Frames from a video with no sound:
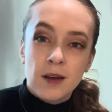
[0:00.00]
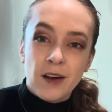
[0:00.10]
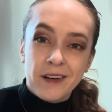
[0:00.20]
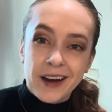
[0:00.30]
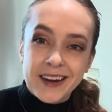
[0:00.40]

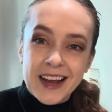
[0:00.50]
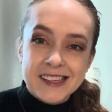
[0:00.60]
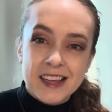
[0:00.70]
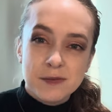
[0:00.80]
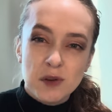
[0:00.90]
All right, next
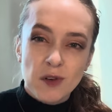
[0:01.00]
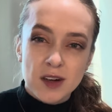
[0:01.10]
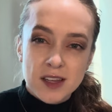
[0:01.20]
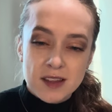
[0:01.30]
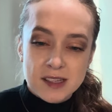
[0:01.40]
let's move on
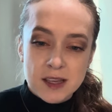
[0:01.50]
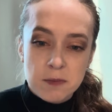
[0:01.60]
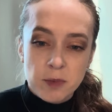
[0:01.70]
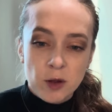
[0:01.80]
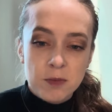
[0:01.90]
to the
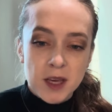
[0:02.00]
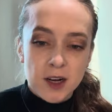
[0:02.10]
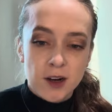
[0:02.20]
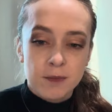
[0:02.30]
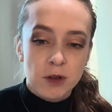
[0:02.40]
simple
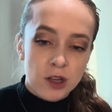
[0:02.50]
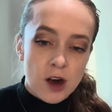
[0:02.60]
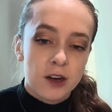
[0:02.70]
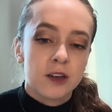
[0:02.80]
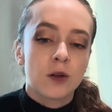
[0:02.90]
meter
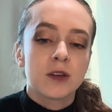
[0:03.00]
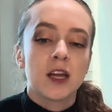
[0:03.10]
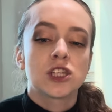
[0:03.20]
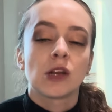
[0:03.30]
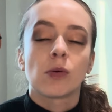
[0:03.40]
melodic
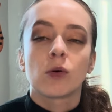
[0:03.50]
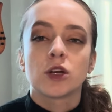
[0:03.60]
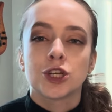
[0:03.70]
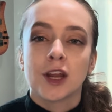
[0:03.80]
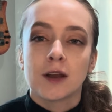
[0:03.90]
notation
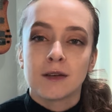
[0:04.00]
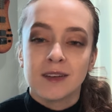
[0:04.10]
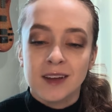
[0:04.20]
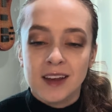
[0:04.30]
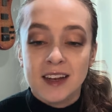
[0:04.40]
portion.
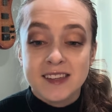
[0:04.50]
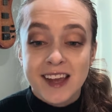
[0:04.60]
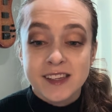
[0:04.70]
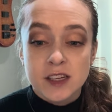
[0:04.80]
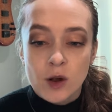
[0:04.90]
It
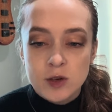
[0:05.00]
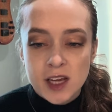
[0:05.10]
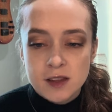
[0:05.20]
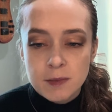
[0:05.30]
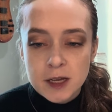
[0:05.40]
says notate
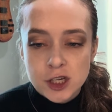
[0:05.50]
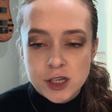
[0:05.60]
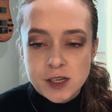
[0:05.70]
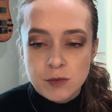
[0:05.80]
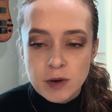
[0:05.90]
the pitches
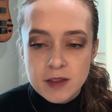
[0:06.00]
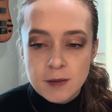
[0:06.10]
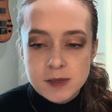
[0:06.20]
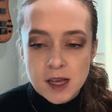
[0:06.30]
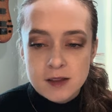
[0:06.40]
and
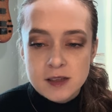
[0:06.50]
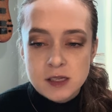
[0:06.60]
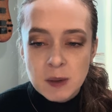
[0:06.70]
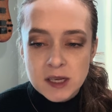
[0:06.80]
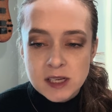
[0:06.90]
rhythms in the
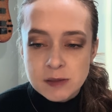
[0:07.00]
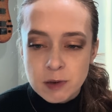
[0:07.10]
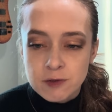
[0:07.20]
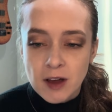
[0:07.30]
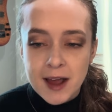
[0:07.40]
spaces
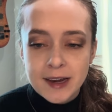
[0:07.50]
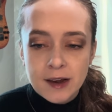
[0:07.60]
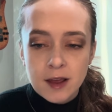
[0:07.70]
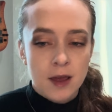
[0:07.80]
provided.